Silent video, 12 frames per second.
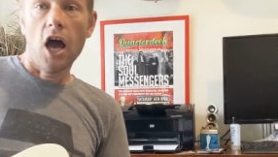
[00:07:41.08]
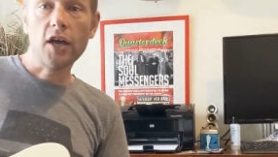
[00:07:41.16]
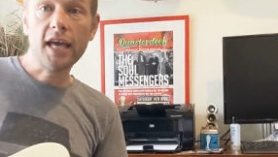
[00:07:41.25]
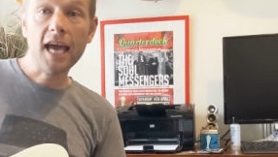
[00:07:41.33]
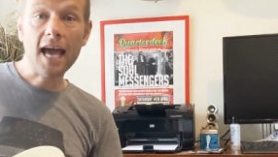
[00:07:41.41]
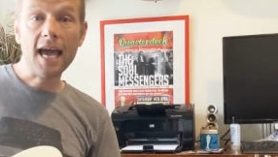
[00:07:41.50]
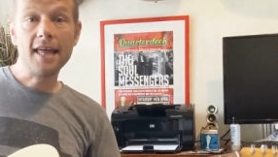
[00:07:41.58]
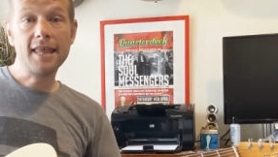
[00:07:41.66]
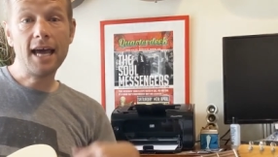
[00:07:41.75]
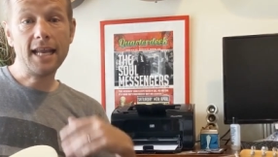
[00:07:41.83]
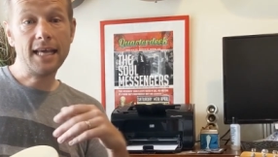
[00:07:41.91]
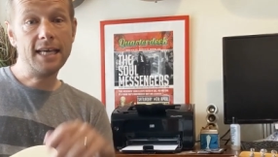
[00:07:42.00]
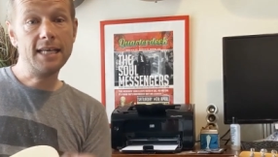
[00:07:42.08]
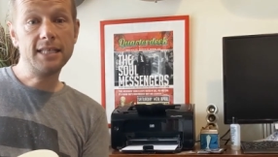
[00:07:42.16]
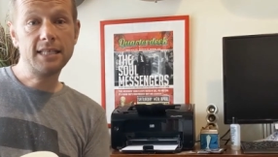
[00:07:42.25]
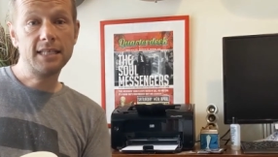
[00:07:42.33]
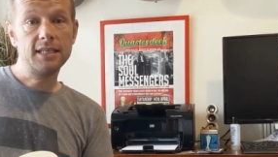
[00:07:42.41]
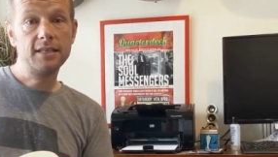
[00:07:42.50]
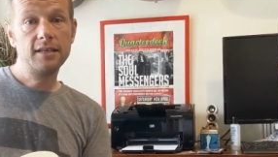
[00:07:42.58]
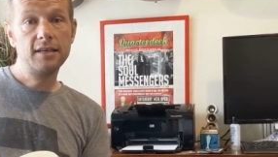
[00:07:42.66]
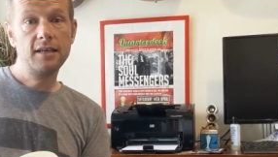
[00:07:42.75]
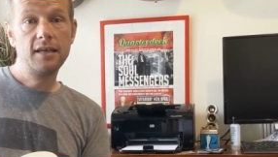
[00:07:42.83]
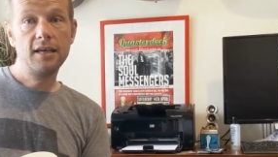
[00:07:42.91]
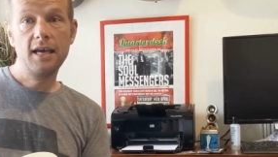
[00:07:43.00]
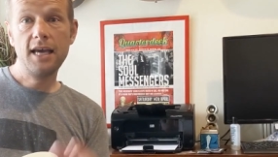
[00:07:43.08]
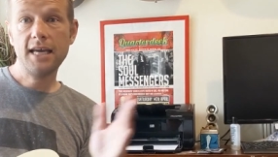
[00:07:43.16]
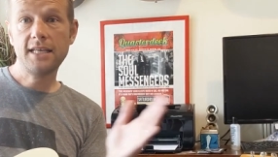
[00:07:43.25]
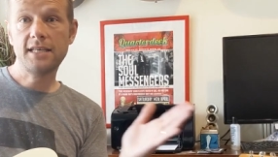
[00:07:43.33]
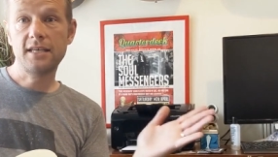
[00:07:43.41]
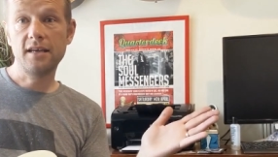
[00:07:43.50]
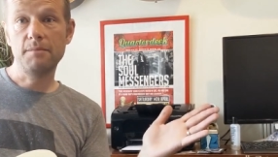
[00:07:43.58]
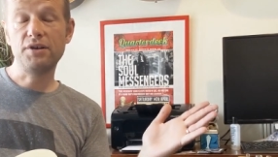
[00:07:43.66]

Okay, that is it.